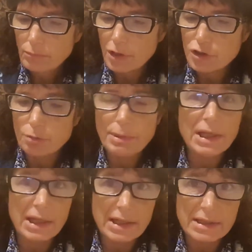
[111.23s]
should be
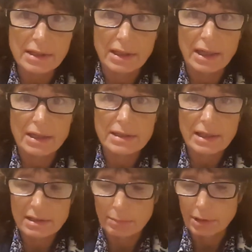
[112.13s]
easily
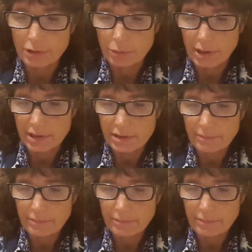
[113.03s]
accessible to us.